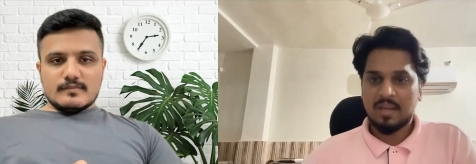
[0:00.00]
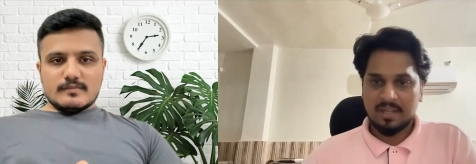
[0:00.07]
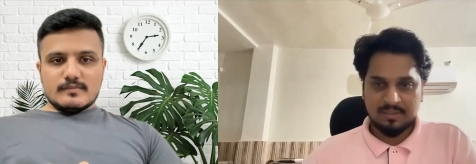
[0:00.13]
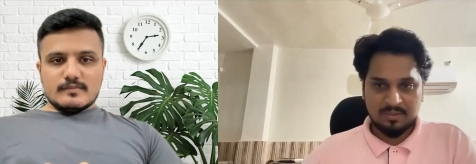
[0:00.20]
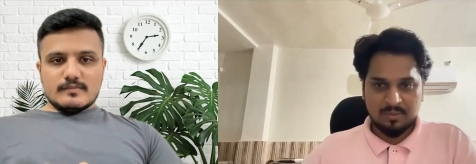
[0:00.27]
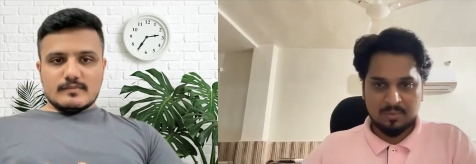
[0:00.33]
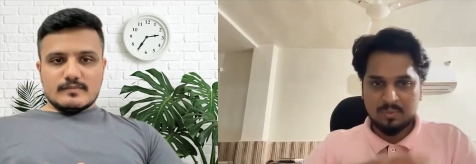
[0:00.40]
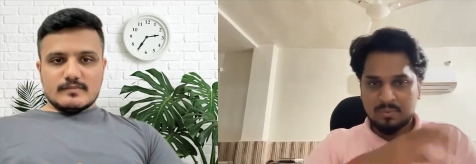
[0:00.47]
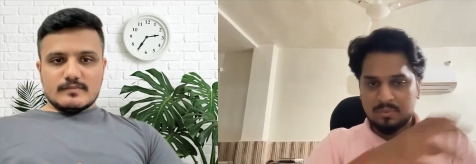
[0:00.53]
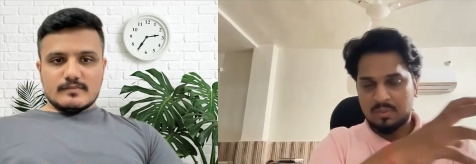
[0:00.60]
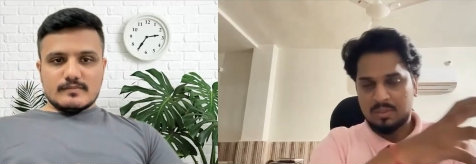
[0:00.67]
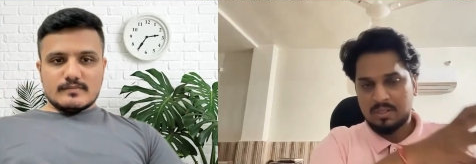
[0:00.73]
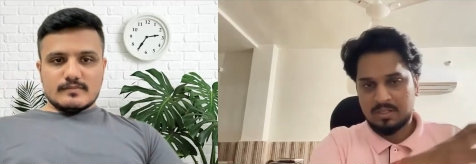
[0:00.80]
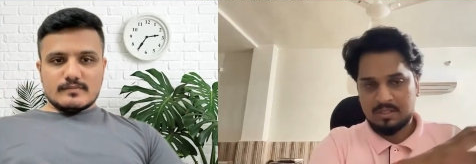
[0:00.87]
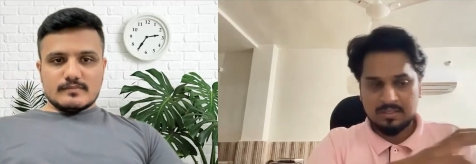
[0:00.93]
Speaker 1: as you
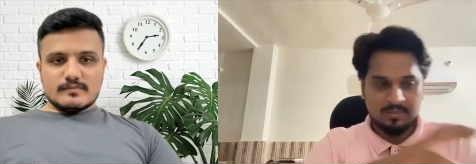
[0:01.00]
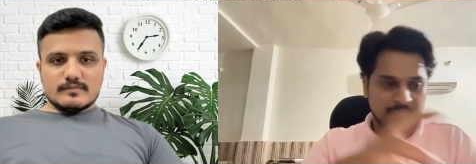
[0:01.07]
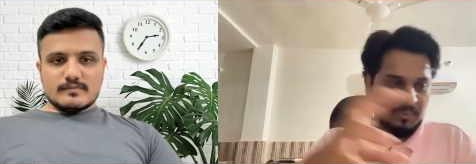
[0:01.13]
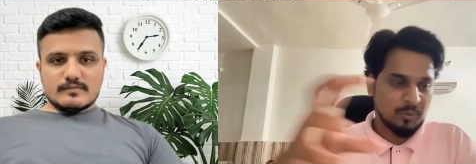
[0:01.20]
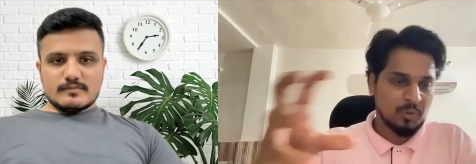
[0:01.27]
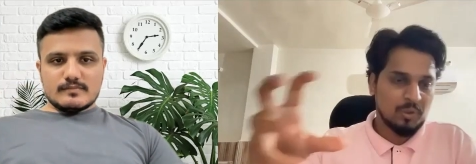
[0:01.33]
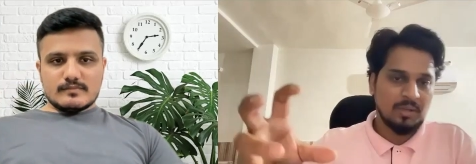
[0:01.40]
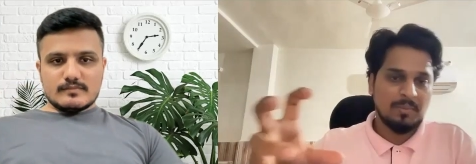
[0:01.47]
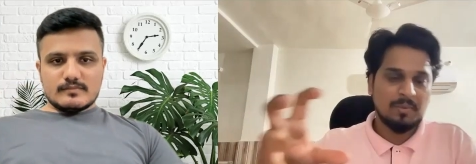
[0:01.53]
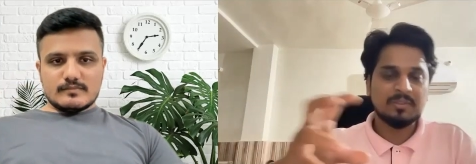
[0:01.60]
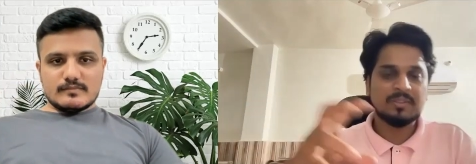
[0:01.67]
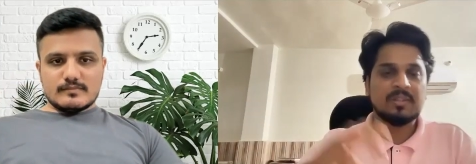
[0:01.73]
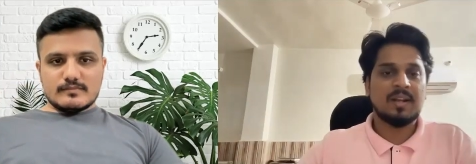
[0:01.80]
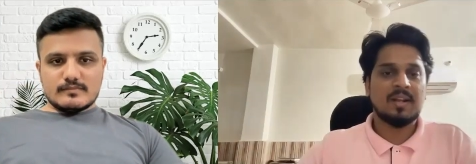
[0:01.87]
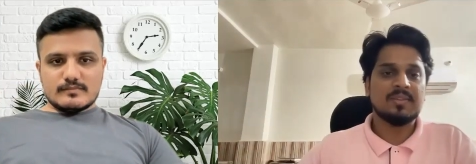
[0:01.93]
uh, told about
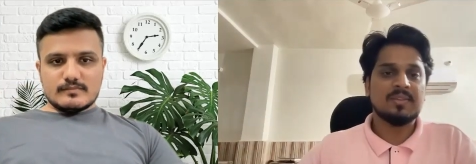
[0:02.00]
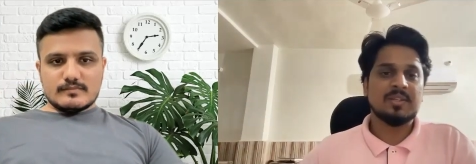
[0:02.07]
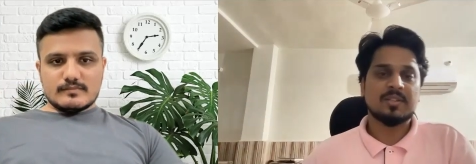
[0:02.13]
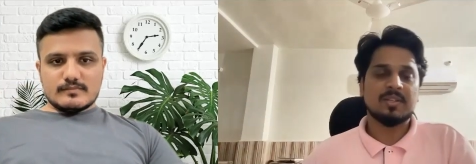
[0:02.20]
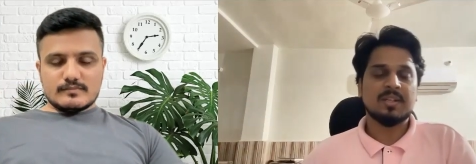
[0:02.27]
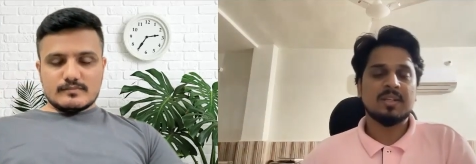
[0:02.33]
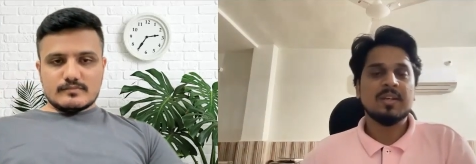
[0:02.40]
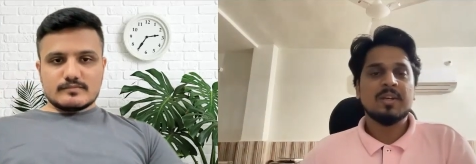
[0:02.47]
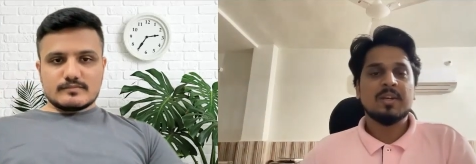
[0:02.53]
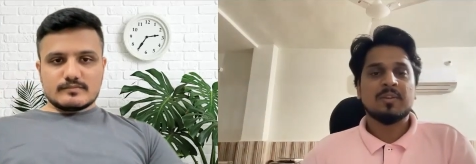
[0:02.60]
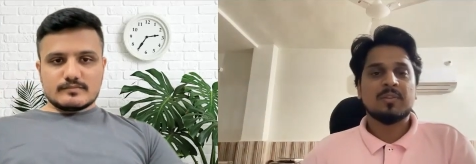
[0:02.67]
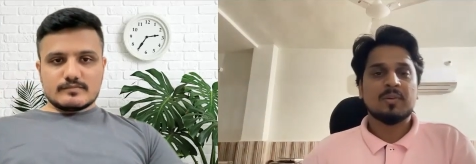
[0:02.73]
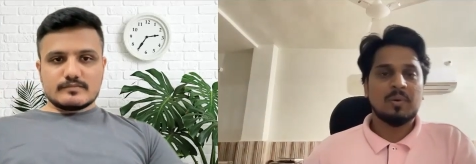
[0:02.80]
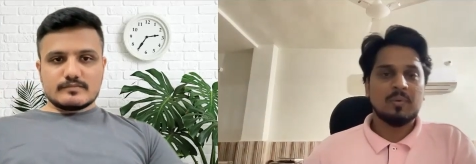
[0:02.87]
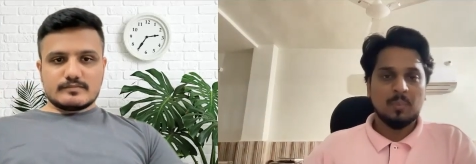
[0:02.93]
the transition.
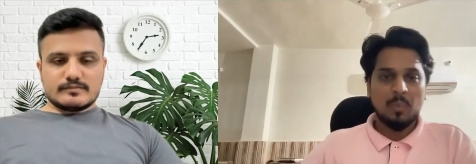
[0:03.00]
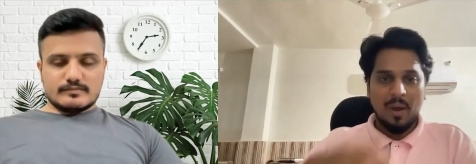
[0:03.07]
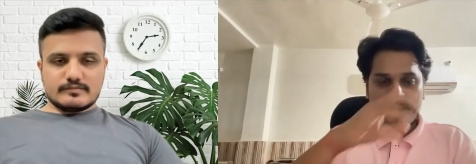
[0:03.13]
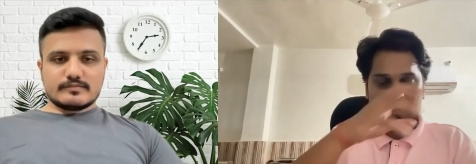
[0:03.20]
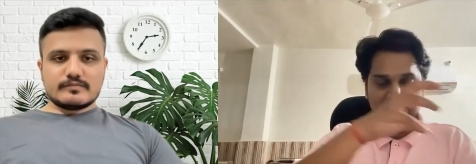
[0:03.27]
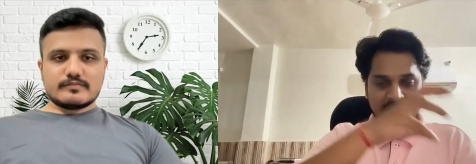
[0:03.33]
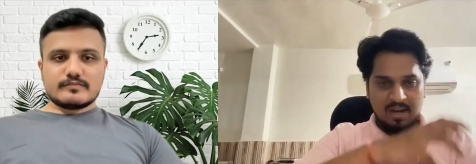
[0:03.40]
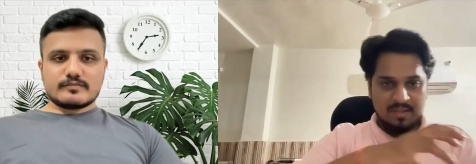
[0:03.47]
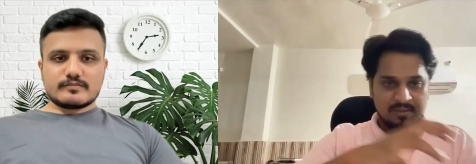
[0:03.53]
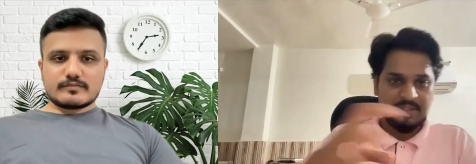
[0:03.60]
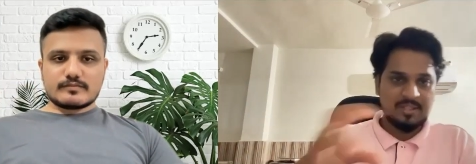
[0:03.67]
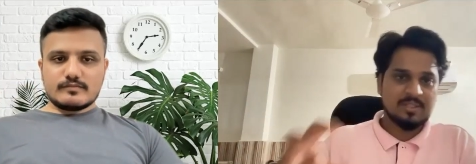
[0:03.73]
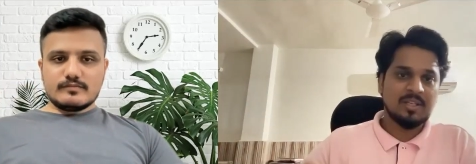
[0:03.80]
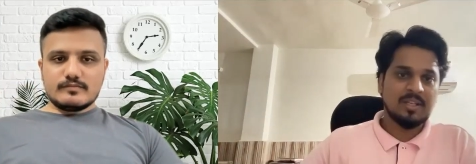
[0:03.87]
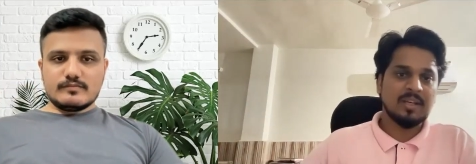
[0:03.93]
So while
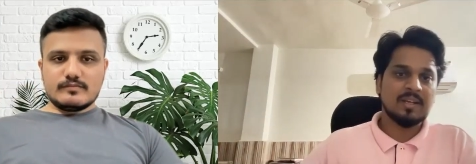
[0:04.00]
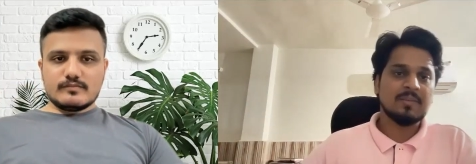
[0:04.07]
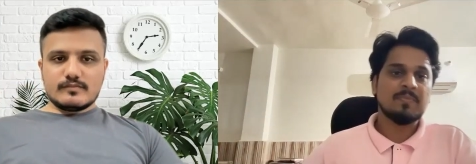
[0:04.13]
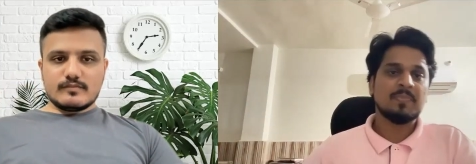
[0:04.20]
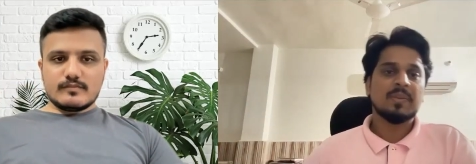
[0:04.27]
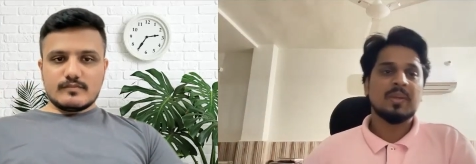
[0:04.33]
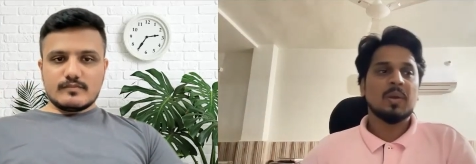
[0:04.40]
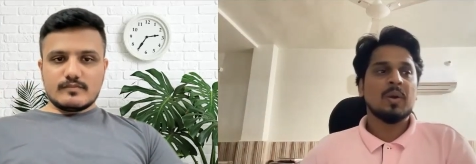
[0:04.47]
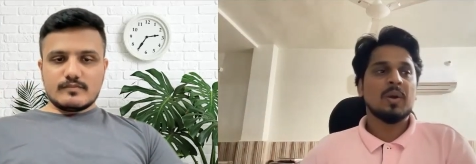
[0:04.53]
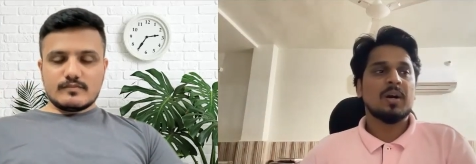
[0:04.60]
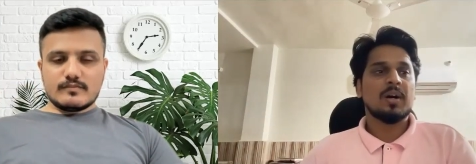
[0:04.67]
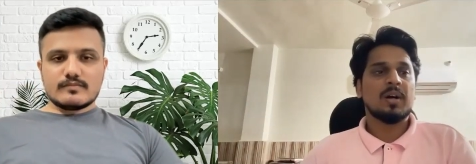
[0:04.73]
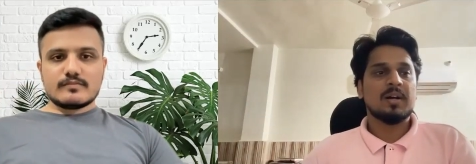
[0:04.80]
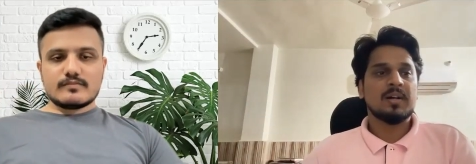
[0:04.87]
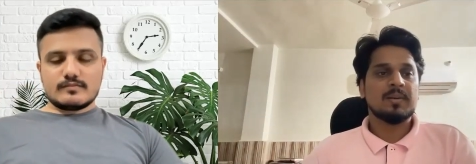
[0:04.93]
transitioning,
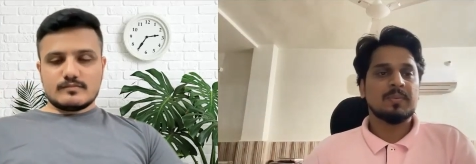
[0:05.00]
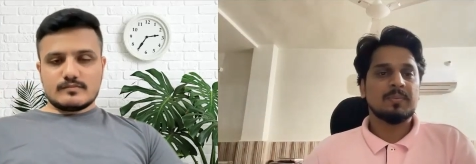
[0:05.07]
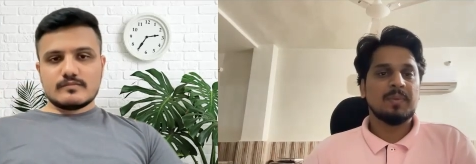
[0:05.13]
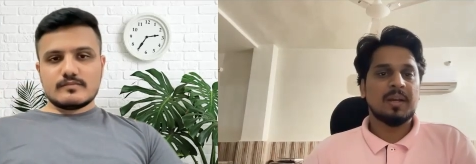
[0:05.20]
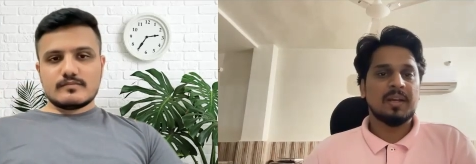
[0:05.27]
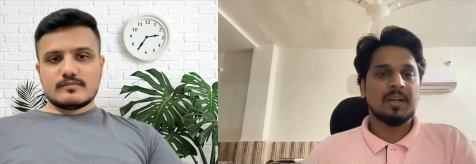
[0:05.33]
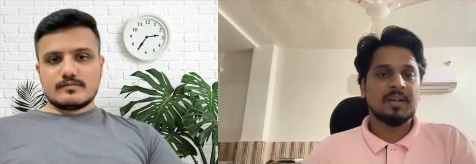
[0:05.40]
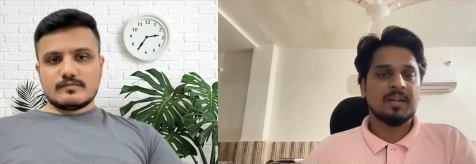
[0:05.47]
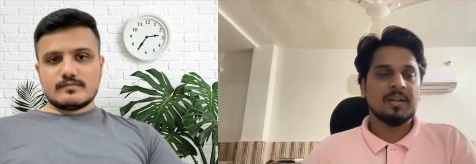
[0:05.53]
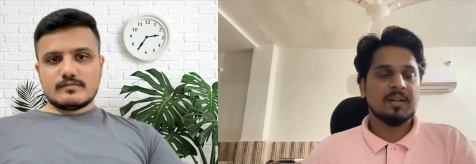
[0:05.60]
uh, like